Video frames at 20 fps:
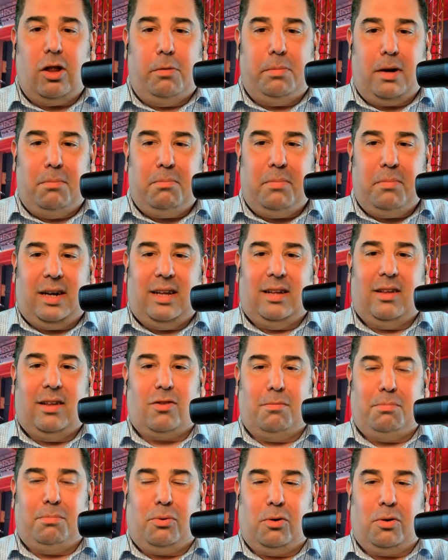a little bit of money to
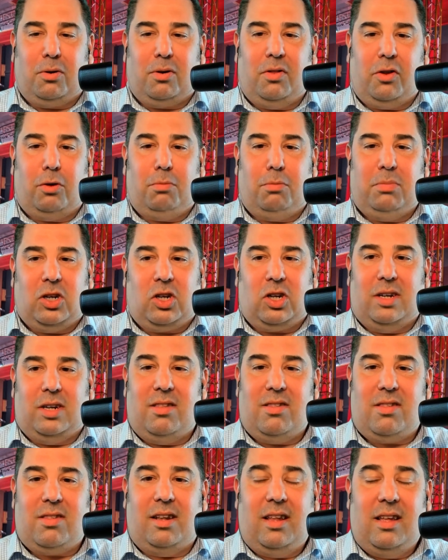support their
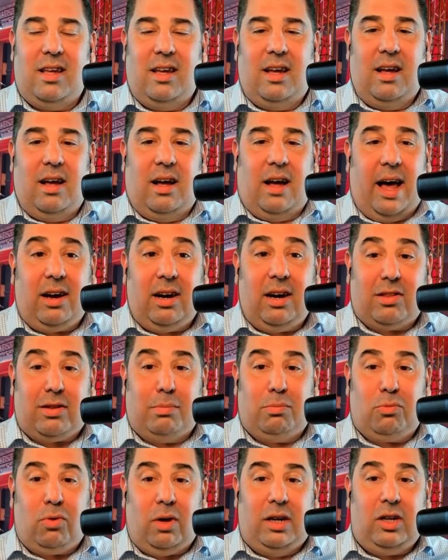missions. And I got
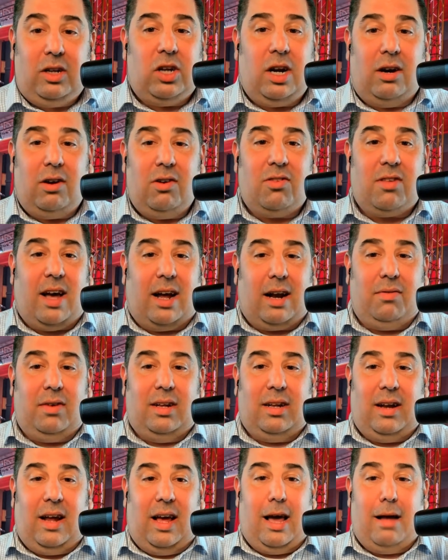some great chairs out of
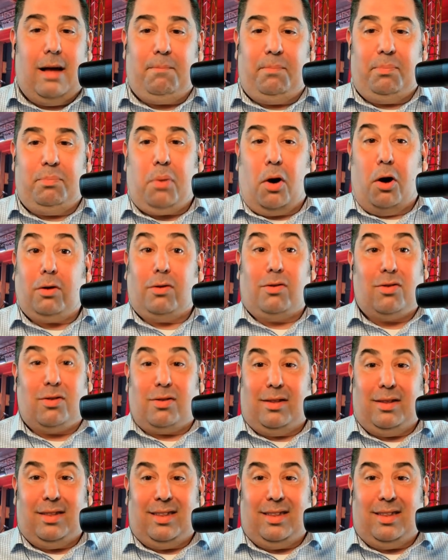it and parts,